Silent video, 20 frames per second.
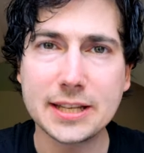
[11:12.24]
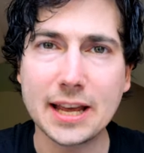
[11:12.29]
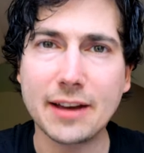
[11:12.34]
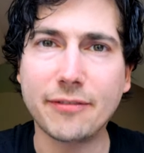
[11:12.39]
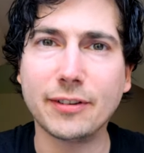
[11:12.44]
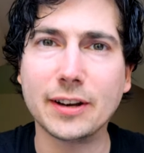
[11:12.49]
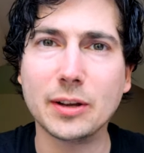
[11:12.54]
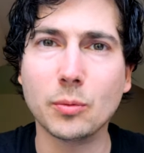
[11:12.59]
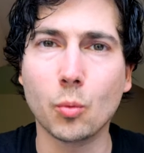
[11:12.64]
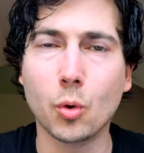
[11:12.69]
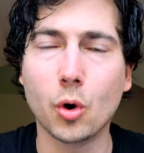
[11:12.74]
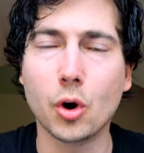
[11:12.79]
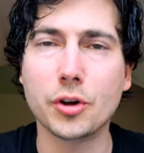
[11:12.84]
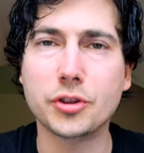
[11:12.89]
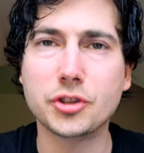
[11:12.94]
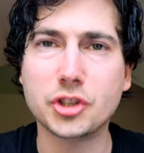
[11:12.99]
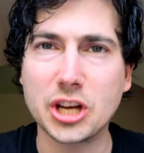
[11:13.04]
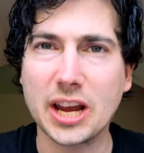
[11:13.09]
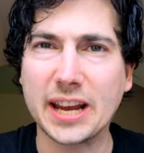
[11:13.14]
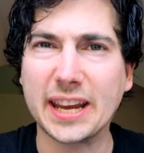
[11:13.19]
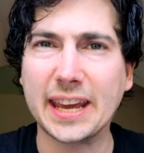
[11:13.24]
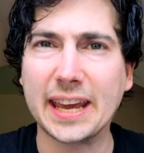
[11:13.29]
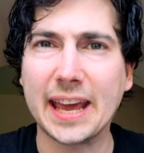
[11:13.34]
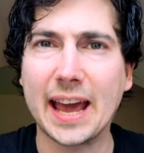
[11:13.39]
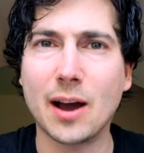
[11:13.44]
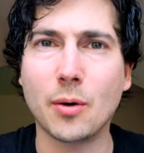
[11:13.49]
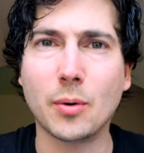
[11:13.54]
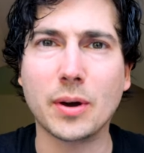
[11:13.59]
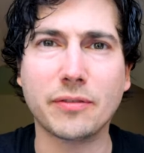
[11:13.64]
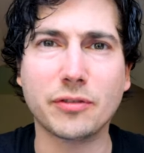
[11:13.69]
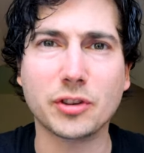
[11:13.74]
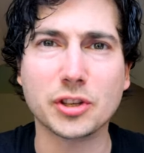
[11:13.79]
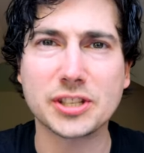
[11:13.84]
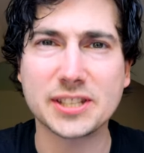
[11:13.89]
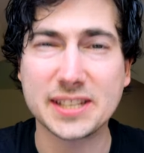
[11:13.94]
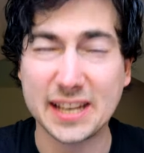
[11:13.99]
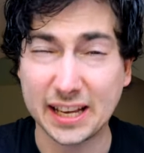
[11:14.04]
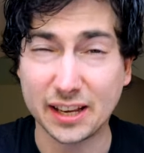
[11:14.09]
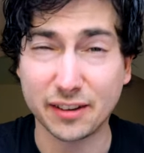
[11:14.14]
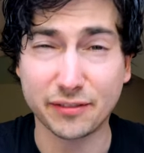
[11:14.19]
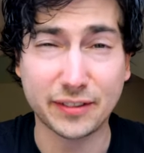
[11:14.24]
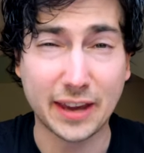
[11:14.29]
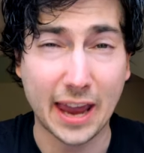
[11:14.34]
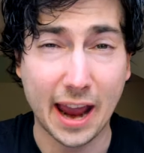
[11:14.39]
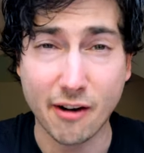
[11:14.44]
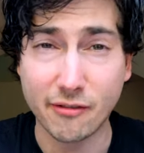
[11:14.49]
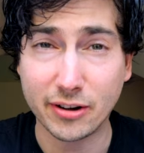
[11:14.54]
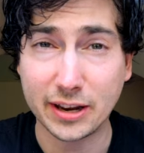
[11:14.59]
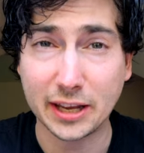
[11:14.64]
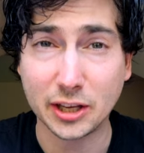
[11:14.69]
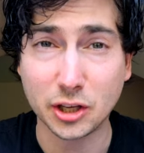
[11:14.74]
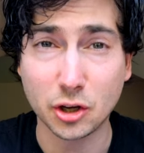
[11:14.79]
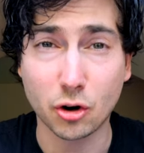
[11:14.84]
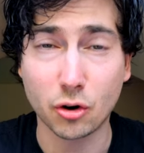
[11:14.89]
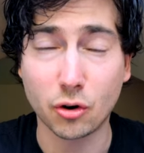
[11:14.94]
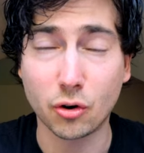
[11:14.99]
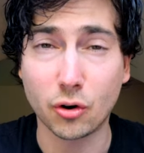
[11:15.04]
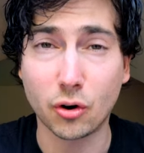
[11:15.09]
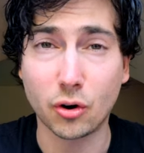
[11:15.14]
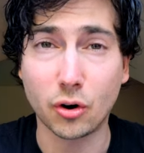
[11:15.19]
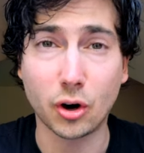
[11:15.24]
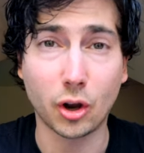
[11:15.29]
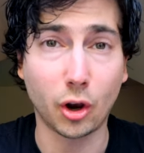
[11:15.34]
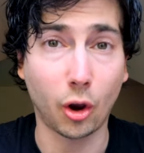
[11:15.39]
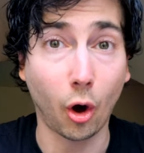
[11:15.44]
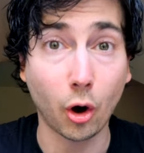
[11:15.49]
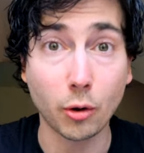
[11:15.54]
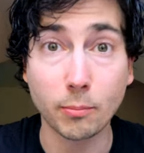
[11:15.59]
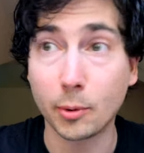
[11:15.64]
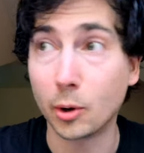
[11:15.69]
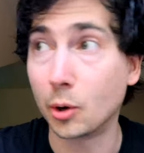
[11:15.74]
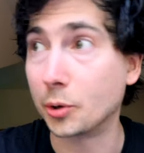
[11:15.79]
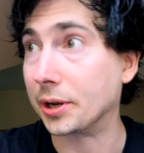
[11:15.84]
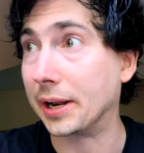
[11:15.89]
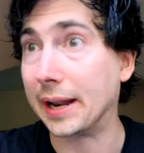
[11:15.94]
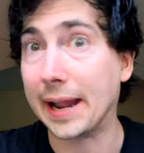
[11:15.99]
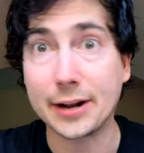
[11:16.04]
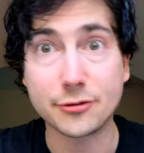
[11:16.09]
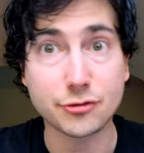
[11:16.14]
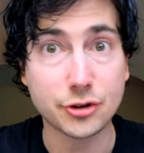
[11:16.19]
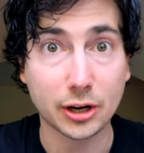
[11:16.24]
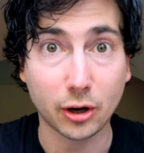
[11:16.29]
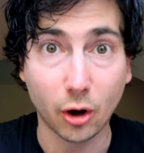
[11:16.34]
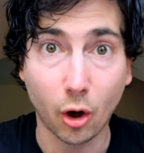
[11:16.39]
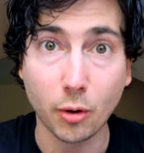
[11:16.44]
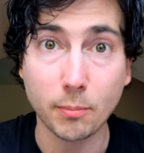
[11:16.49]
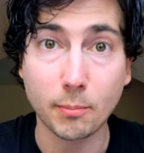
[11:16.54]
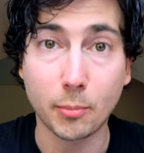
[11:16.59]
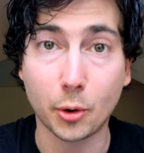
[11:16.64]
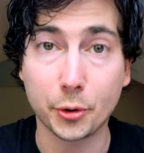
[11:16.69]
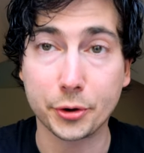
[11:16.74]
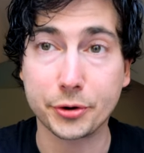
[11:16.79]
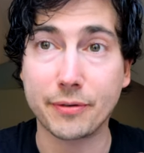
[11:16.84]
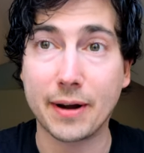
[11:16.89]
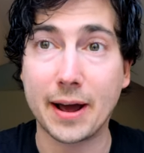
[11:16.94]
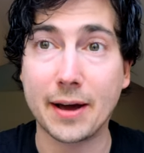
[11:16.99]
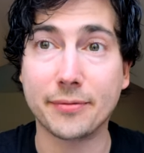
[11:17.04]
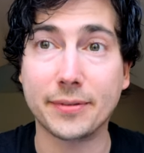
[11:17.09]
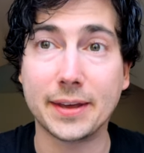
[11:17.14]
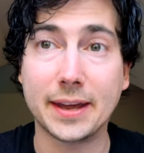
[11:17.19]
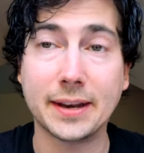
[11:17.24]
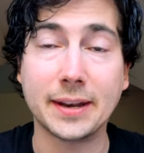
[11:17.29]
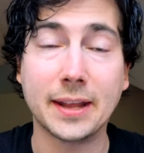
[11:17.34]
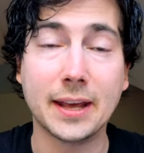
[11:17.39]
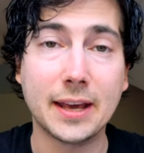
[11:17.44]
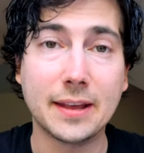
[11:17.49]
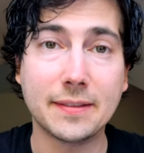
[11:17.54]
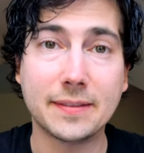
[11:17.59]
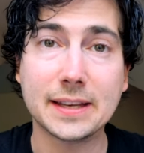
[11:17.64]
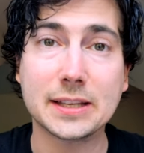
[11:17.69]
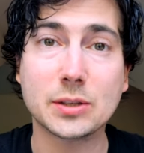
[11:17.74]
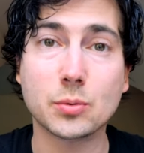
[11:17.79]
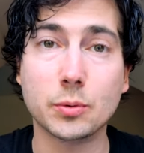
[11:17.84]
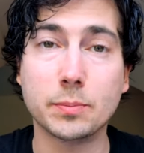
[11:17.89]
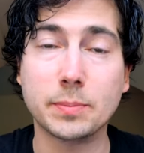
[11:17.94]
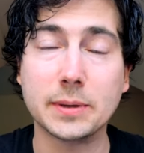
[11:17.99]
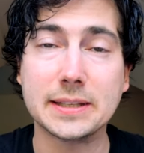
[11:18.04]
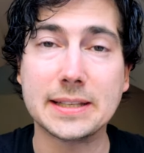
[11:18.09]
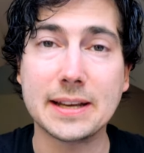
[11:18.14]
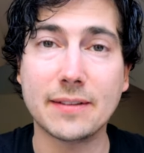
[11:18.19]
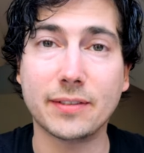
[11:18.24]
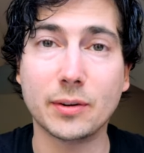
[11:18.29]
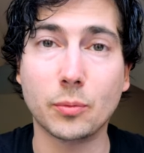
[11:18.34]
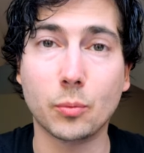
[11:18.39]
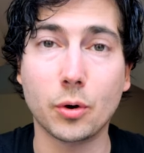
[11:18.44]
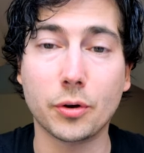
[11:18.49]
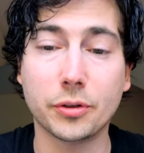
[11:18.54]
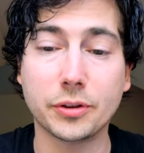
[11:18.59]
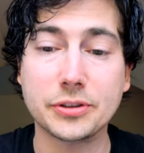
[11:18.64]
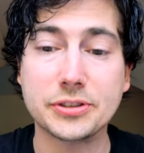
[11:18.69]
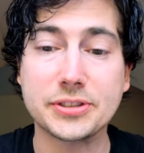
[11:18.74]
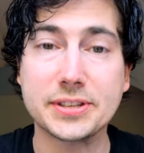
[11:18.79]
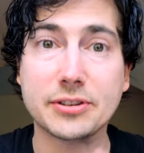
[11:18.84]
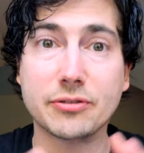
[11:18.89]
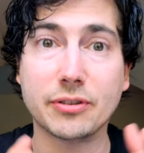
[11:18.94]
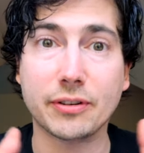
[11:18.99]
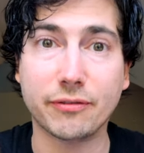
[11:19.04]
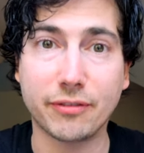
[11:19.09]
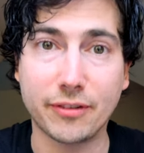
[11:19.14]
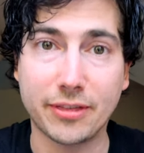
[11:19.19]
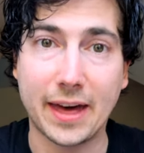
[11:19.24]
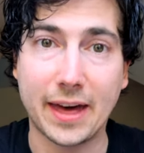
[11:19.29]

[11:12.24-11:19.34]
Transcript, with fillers: Definitely worth checking out if you're sick of carrying your longboard, electric longboard around, then this would be definitely worth considering for